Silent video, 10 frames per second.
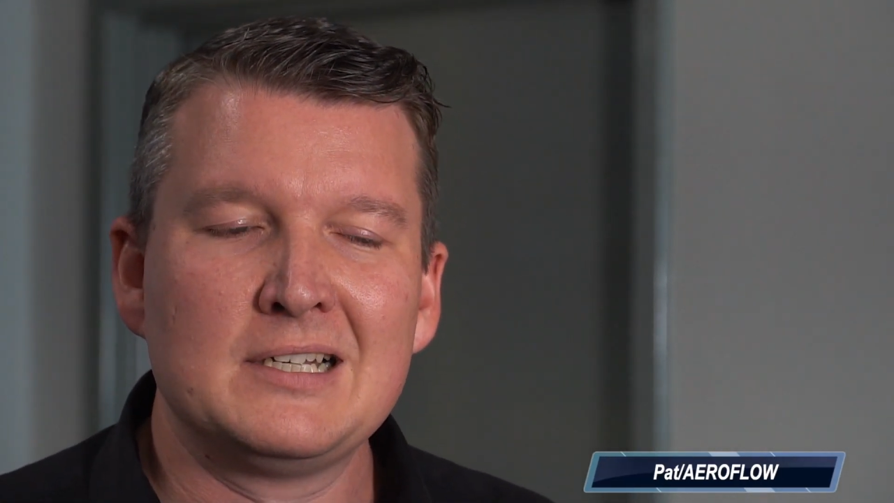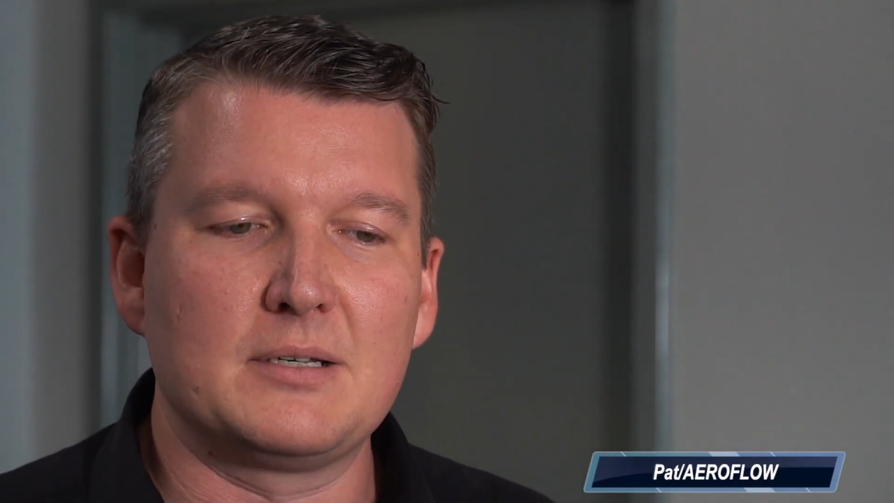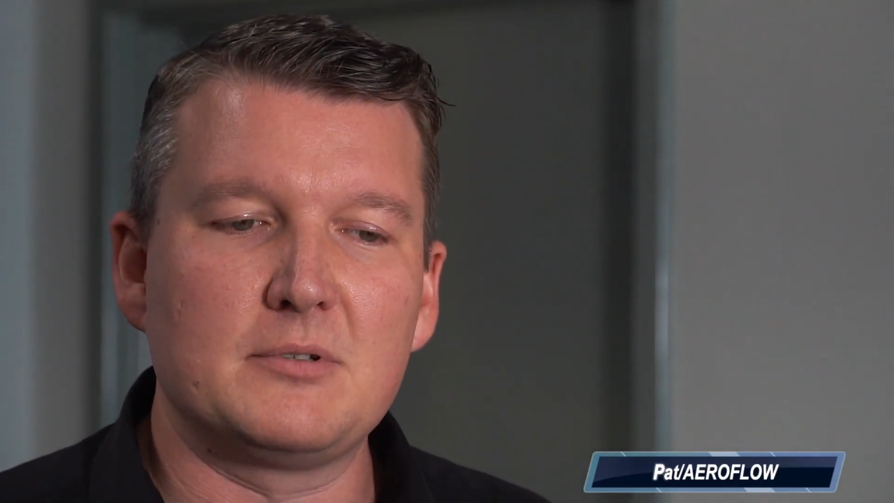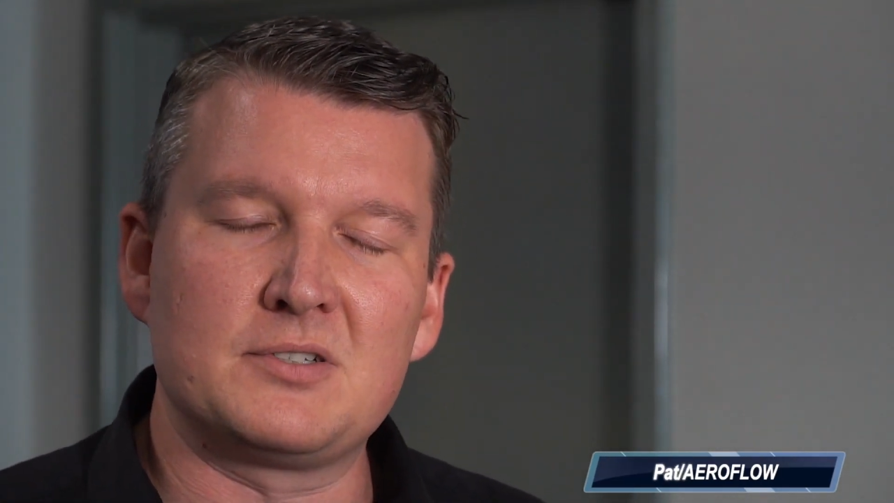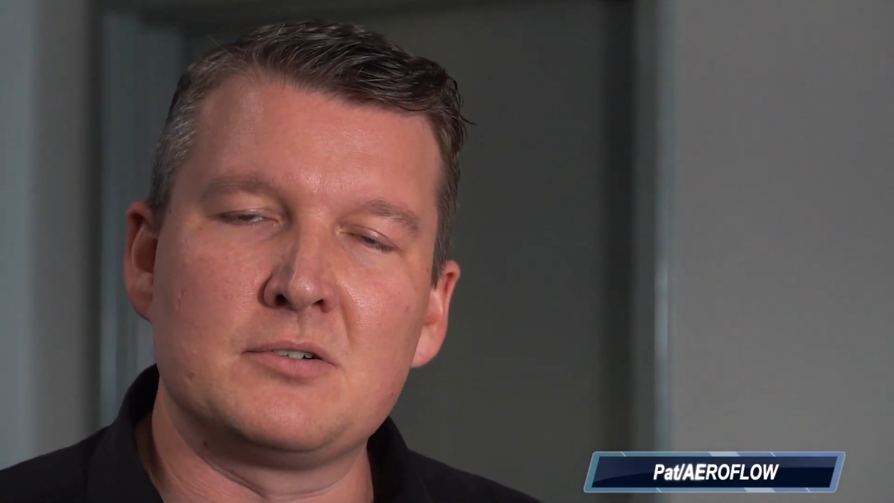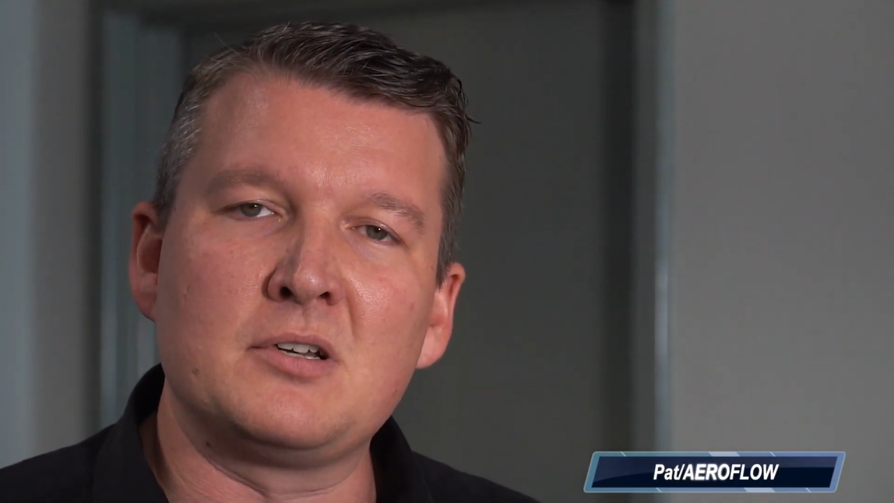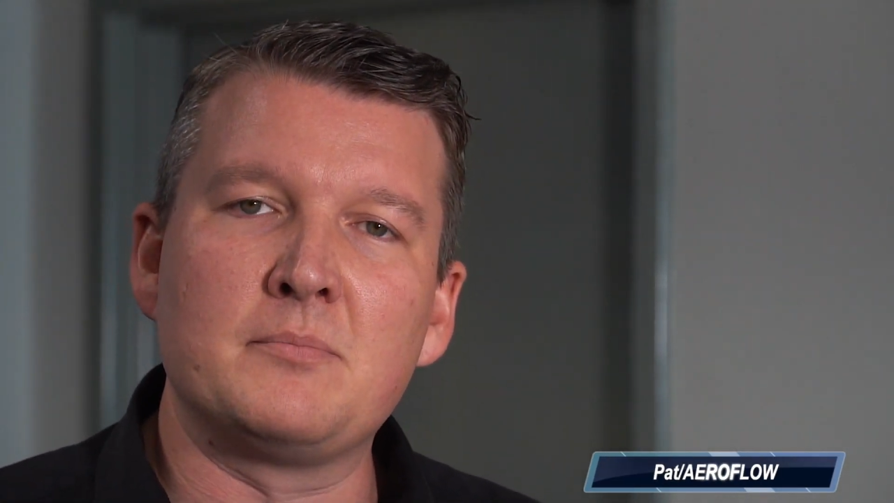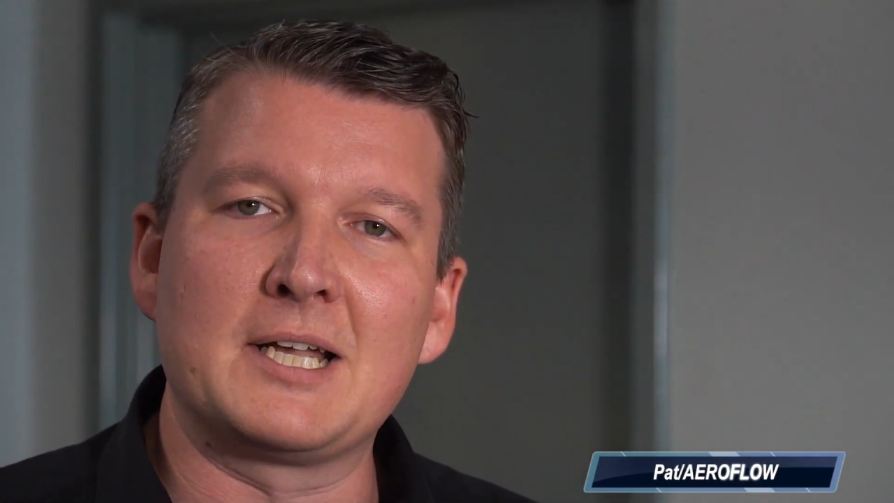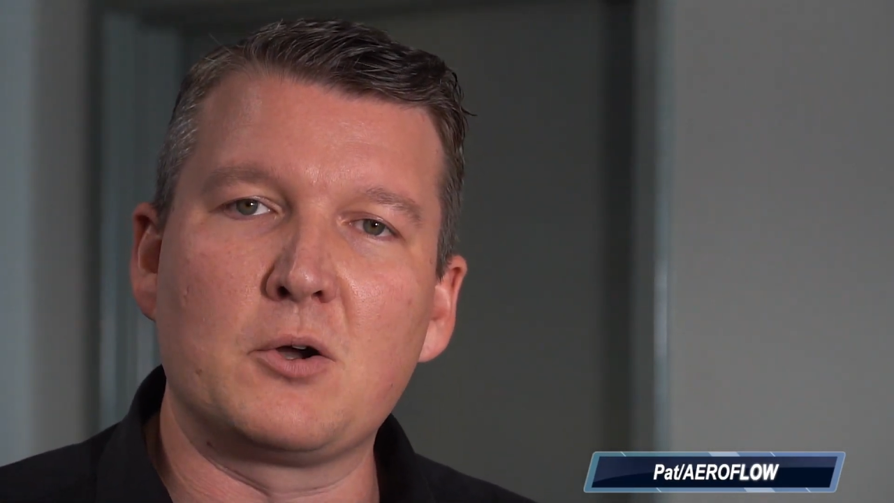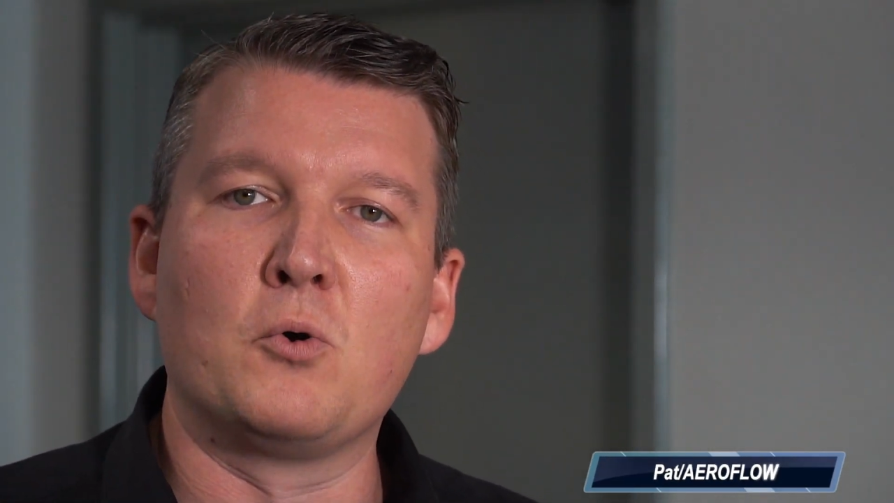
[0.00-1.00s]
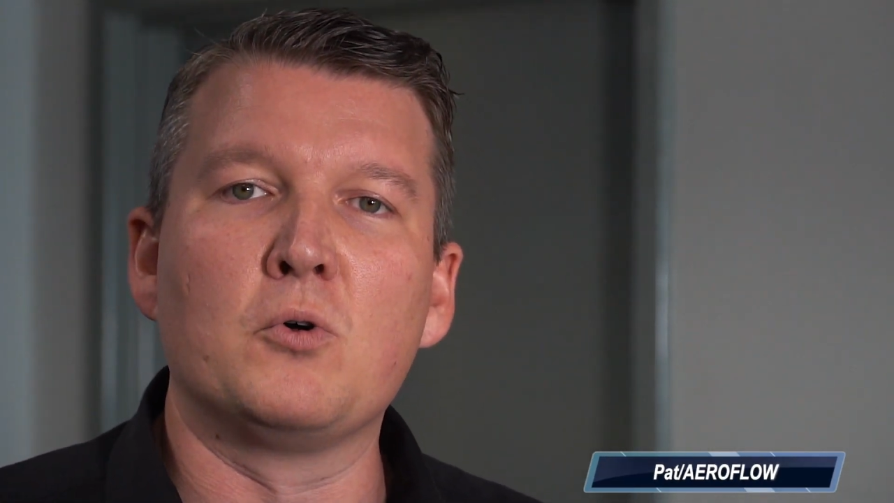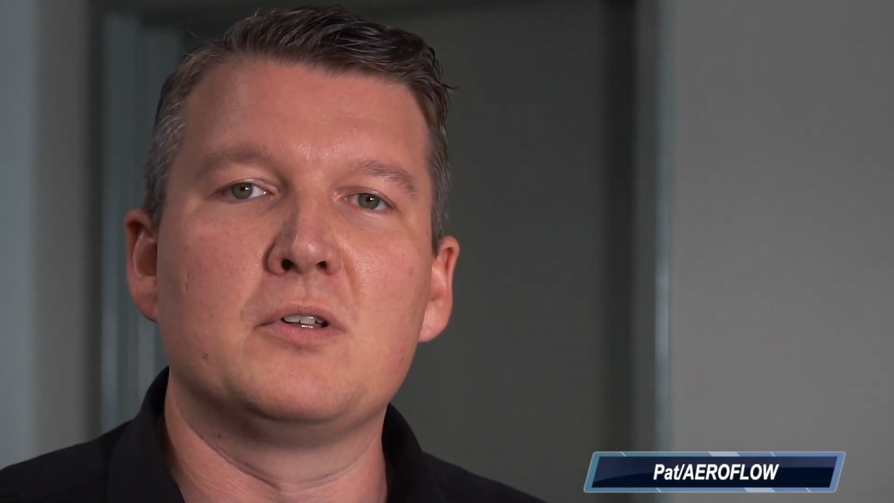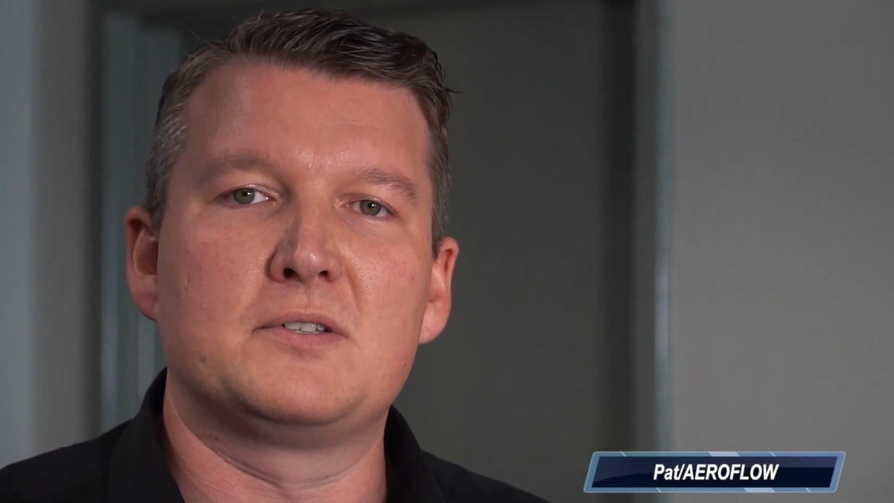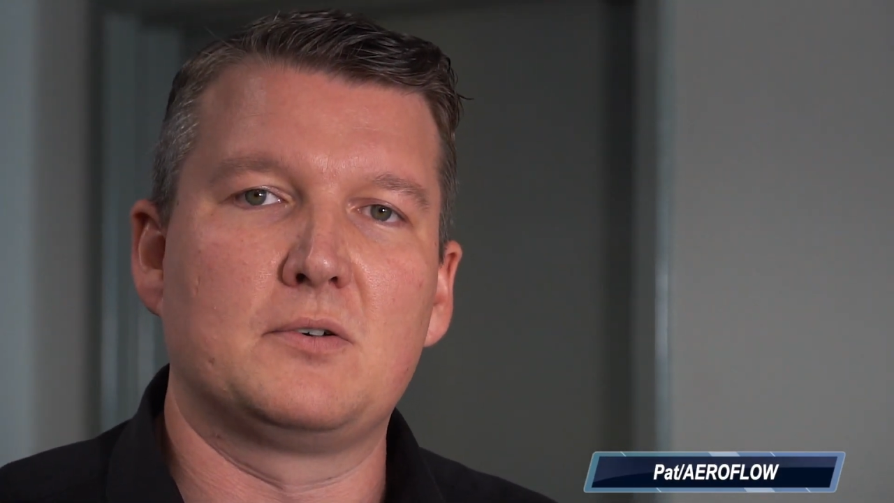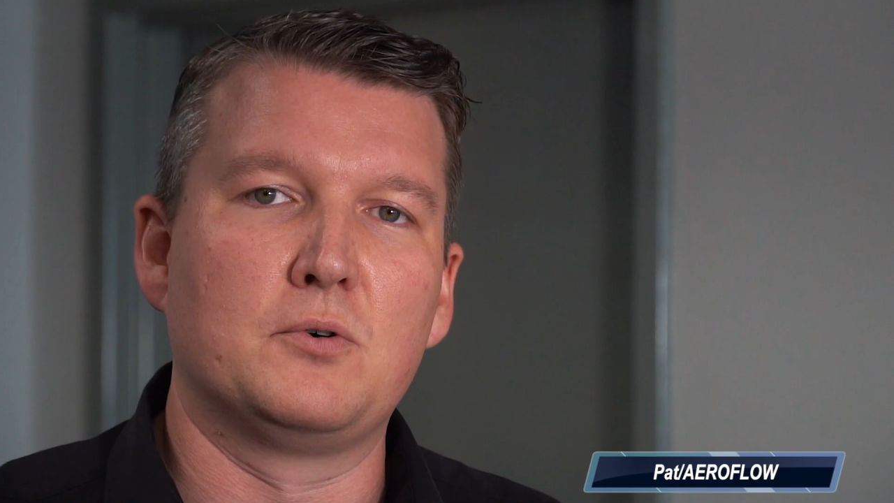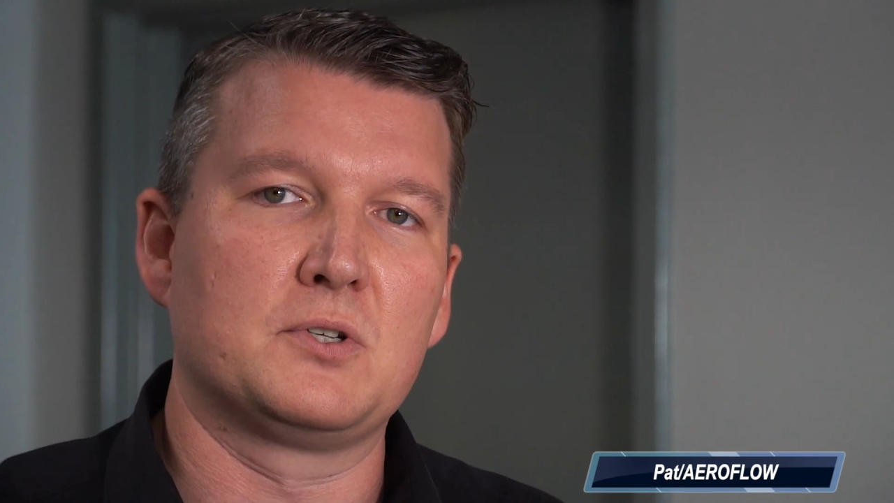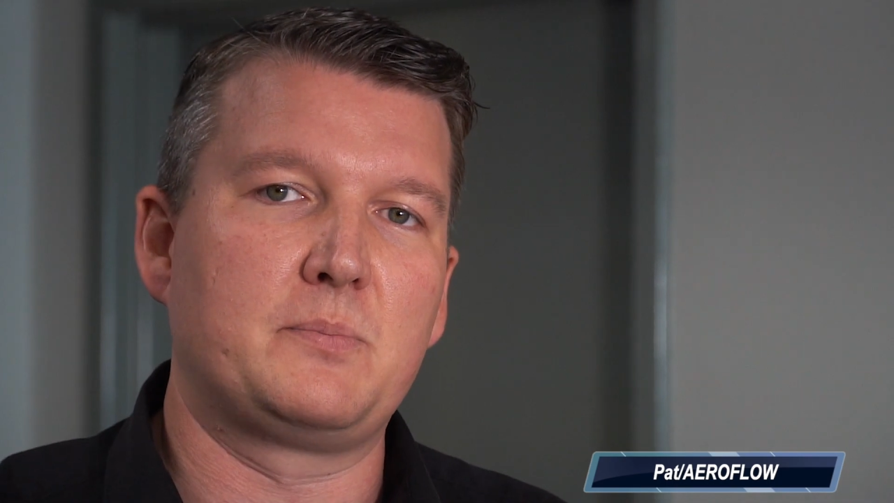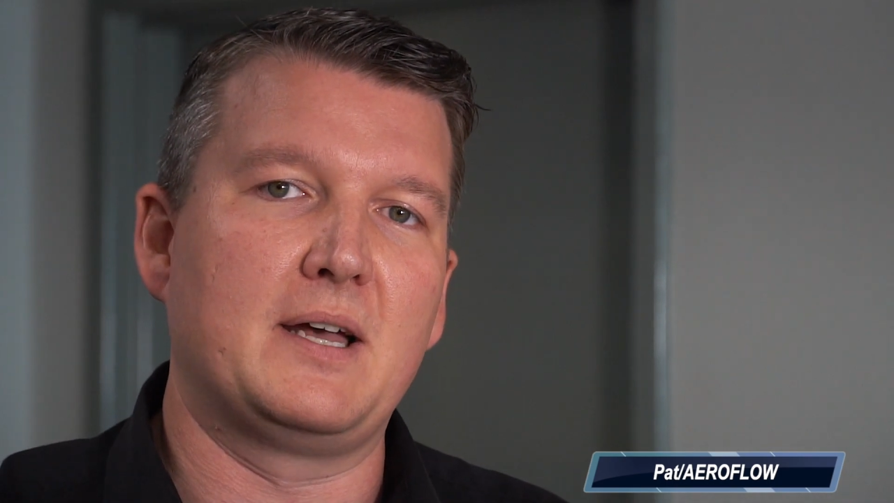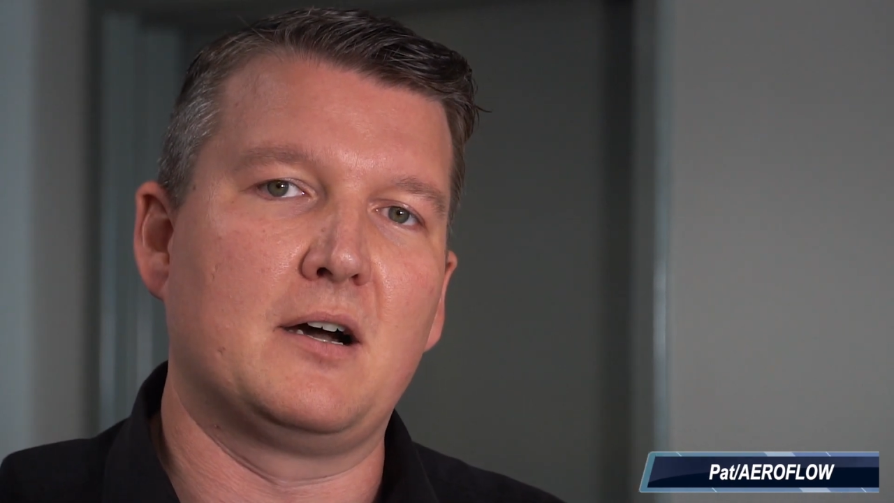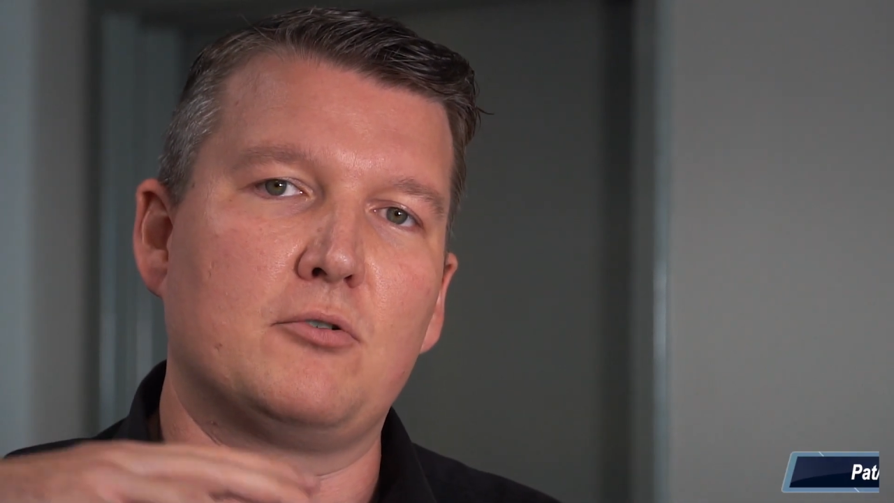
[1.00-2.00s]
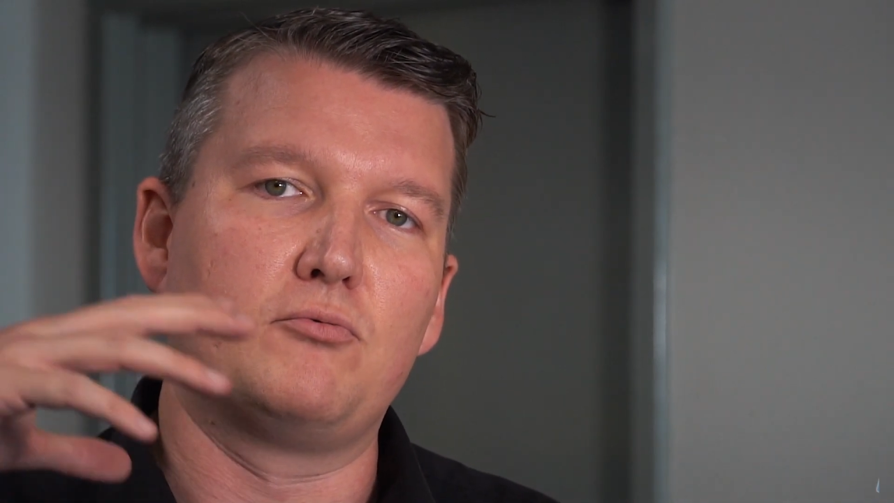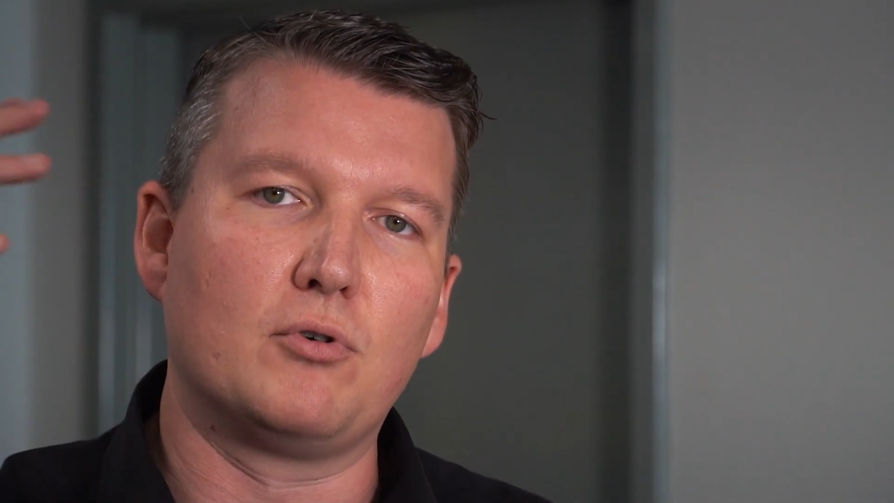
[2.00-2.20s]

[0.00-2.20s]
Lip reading: something that's not going to make all its horsepower